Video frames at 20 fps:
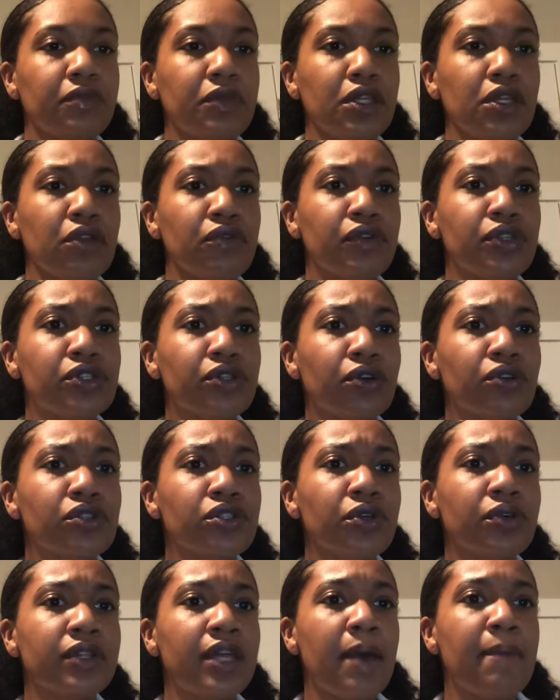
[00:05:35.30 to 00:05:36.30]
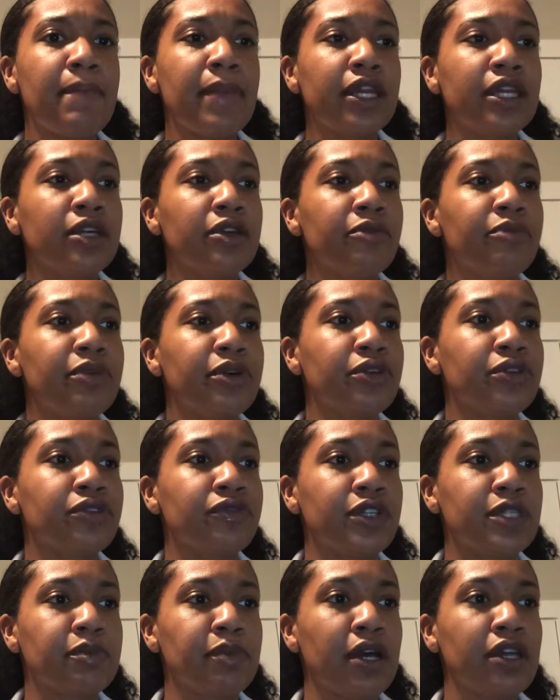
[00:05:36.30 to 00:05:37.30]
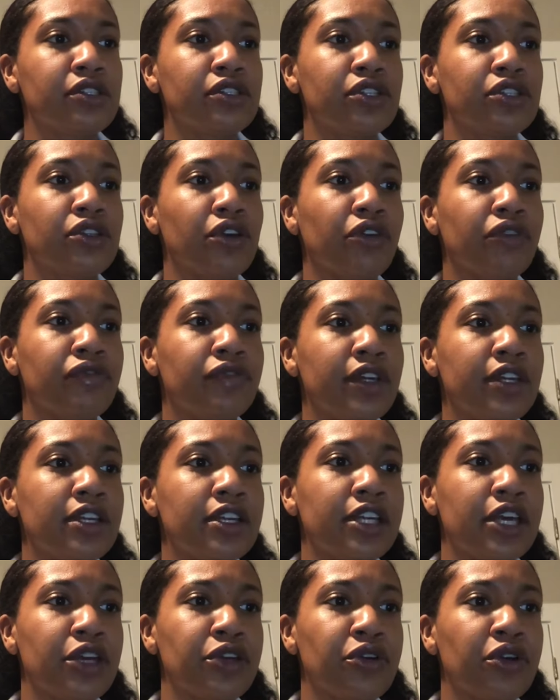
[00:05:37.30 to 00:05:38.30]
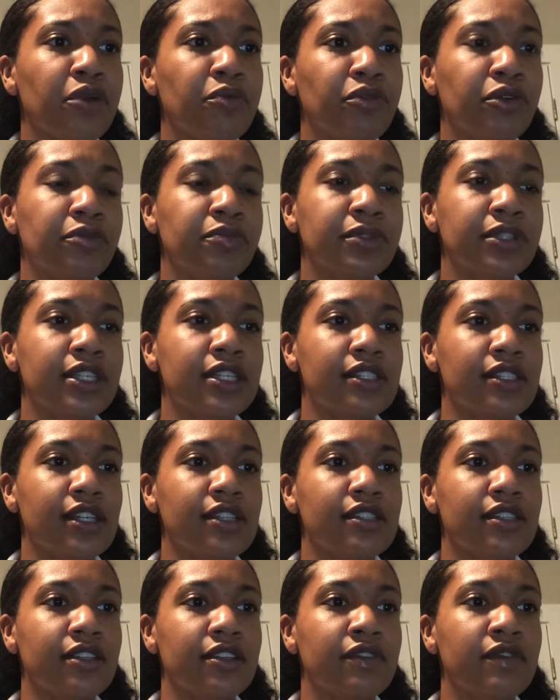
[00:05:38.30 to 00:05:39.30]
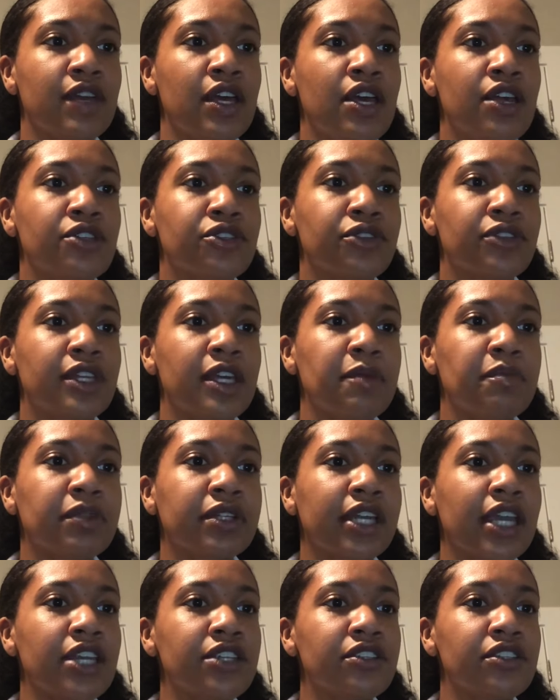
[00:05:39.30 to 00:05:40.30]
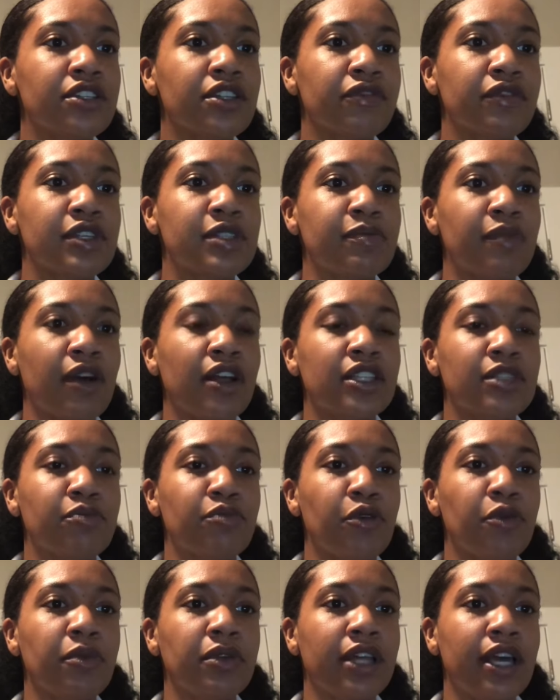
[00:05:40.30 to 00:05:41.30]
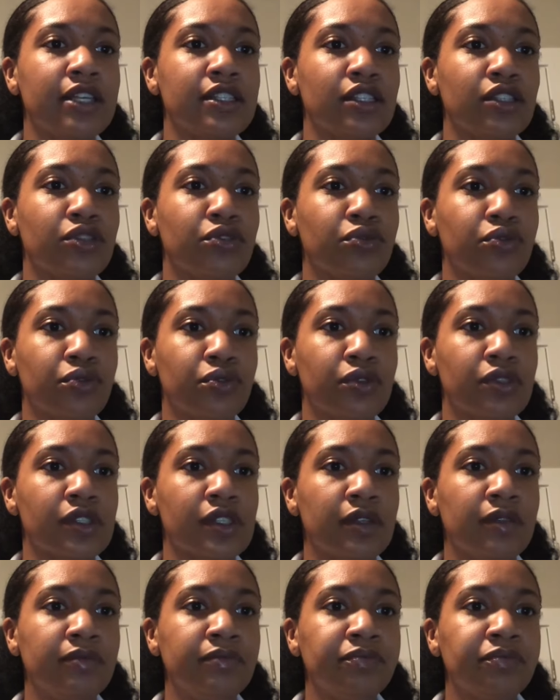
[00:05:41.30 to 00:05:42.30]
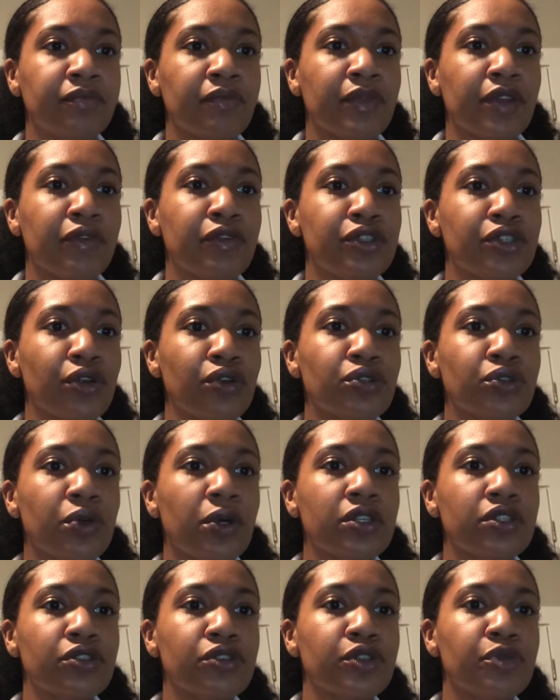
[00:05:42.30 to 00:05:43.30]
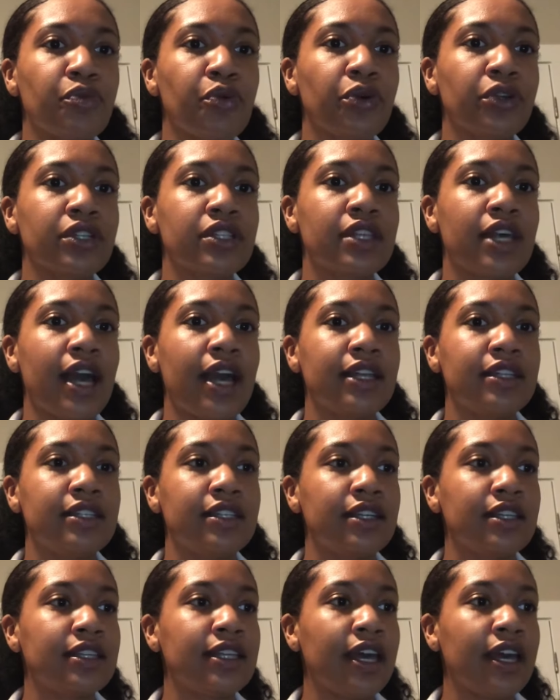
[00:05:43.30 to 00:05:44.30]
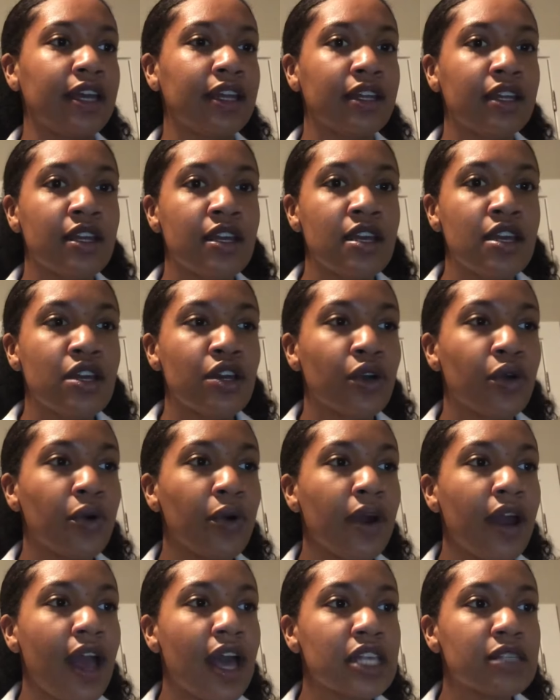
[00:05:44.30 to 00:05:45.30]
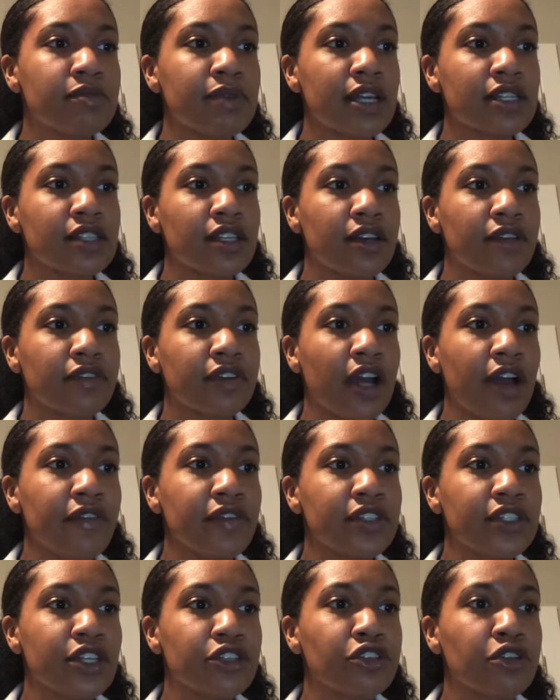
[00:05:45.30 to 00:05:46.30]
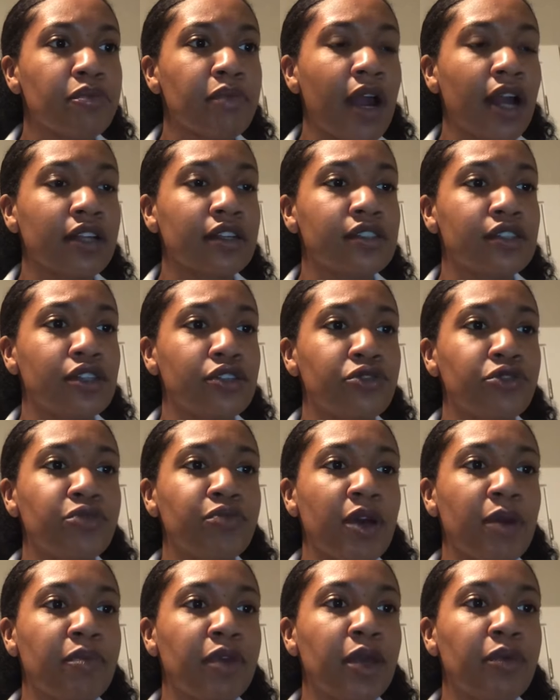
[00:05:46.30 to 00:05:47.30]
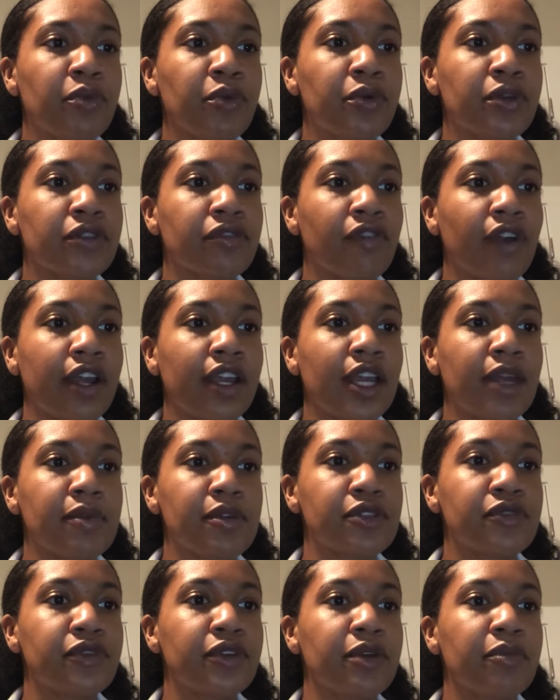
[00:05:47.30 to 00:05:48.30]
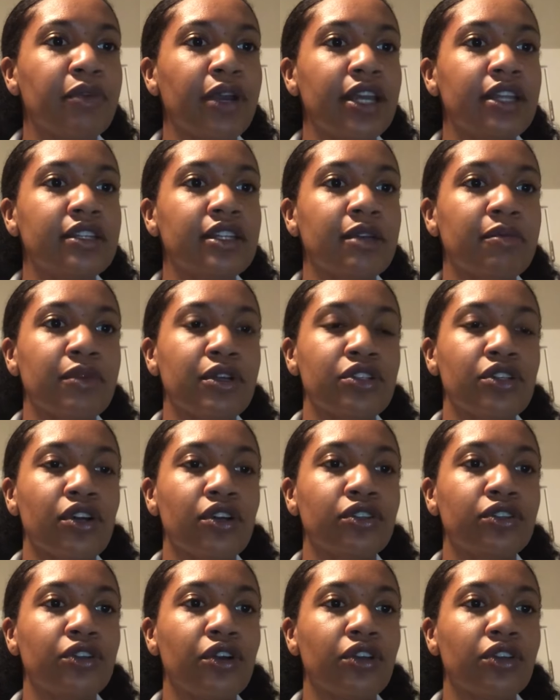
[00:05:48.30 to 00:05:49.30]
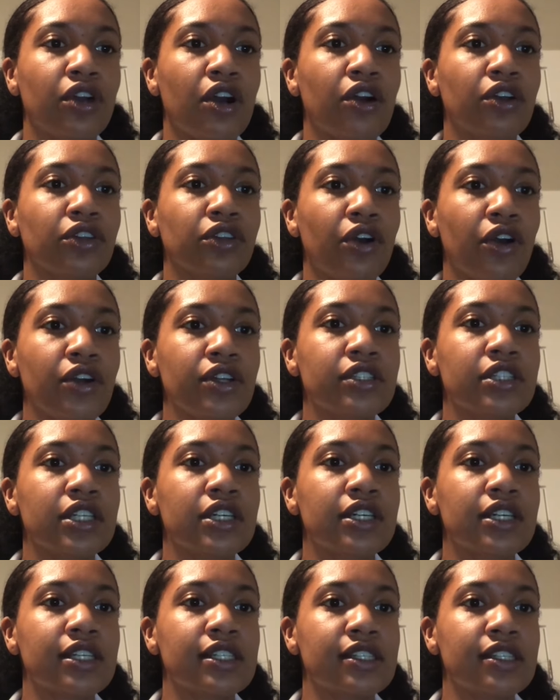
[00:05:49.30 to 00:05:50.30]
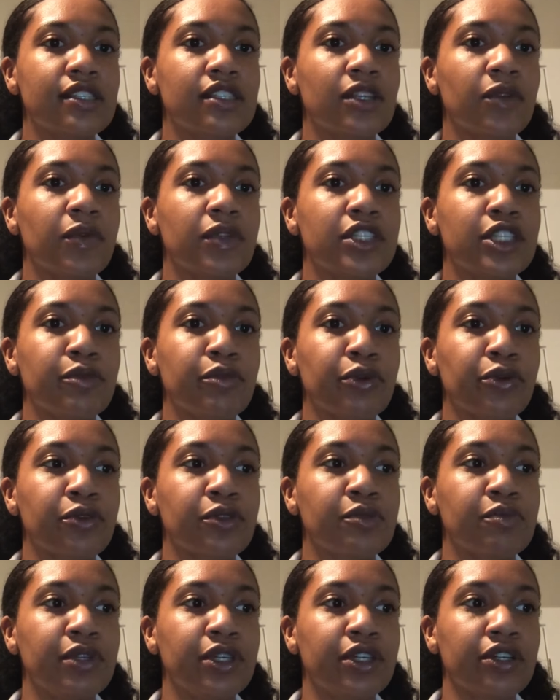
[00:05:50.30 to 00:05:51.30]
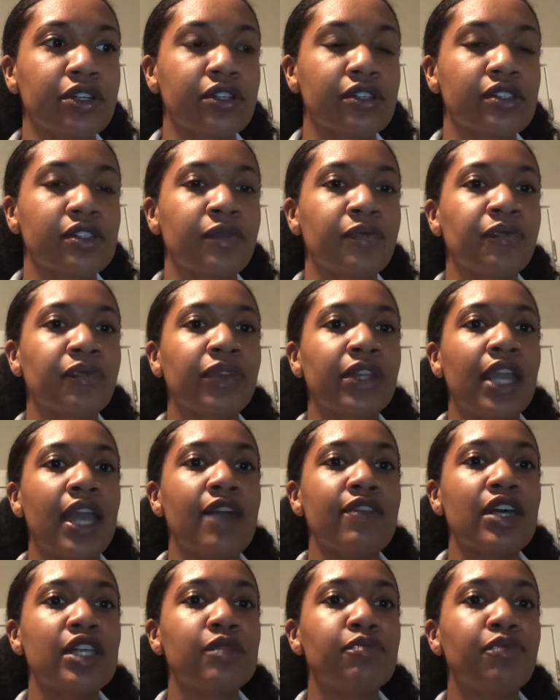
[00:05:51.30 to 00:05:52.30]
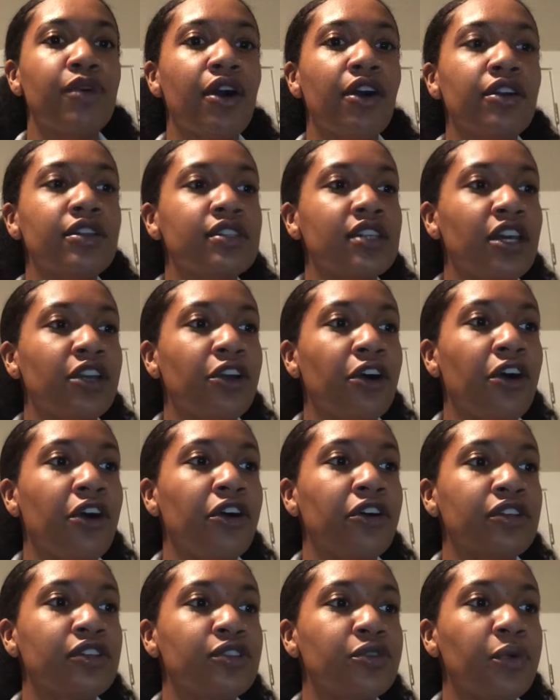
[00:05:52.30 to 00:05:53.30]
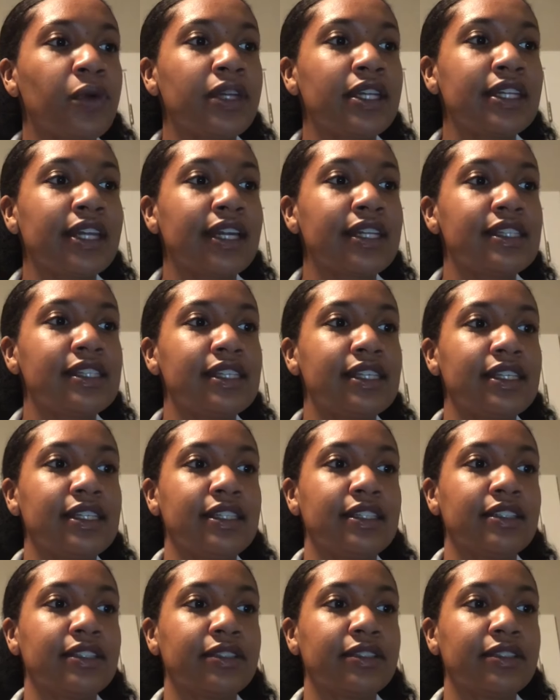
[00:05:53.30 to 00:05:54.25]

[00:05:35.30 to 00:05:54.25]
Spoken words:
Results showed that many of Bill's responses are fitted and are appropriately sensitive to the implications of response mobilizing tools. Results also supported the idea that core aspects of conversational practices used by people with right hemisphere brain damage are largely consistent with typical speakers. And that's Barnes et al., 2019.